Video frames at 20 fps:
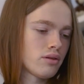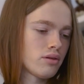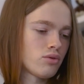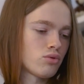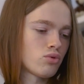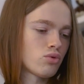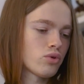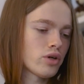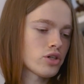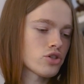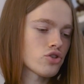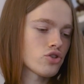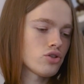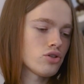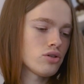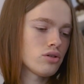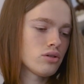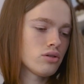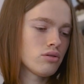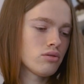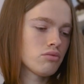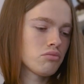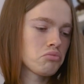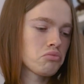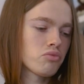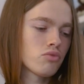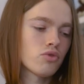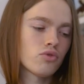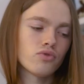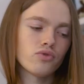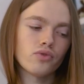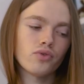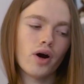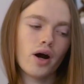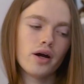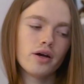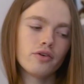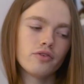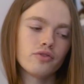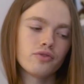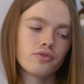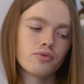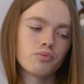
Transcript: Russian 5,